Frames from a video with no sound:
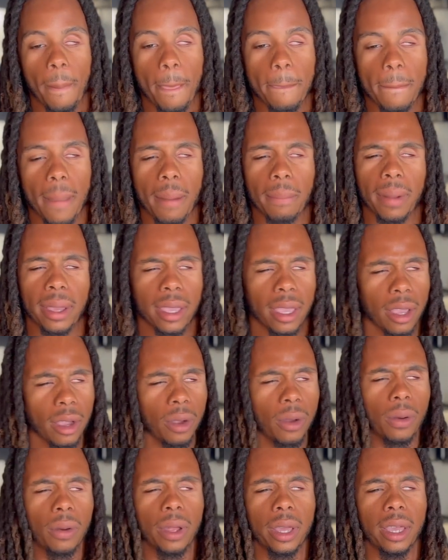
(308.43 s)
I'm like, yeah,
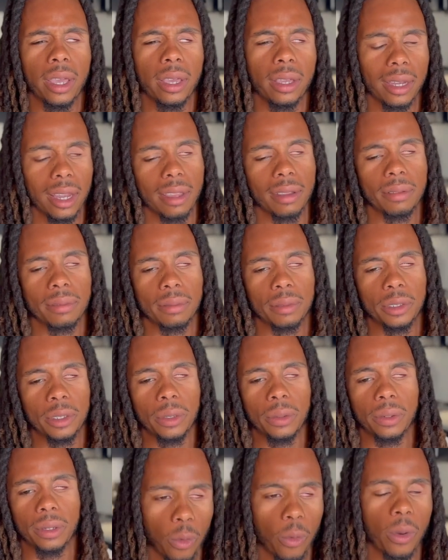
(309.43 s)
go ahead, like,
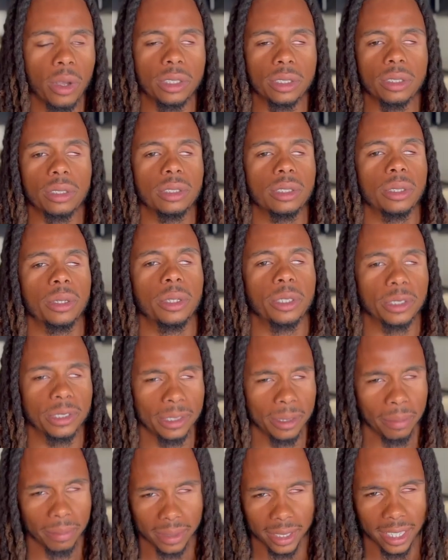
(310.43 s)
do it. Going through the surgery,
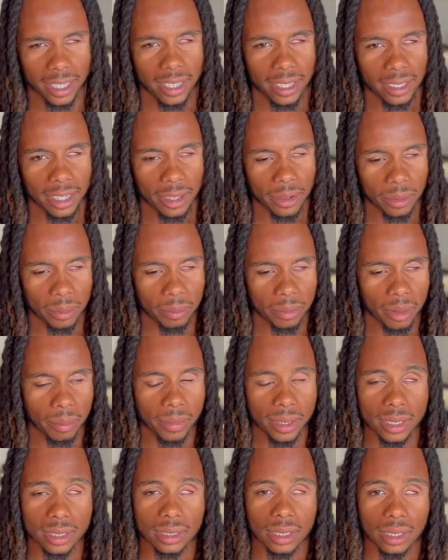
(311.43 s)
I'm thinking they're gonna put me
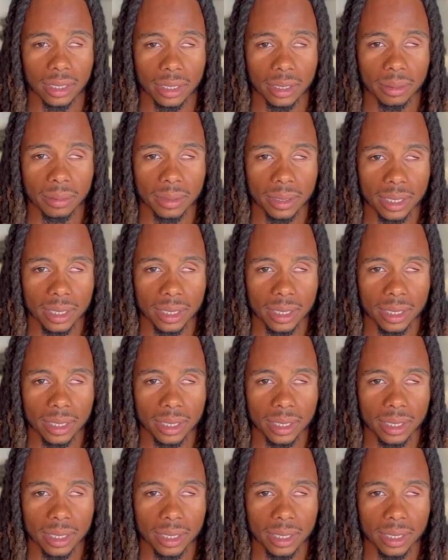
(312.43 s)
to sleep.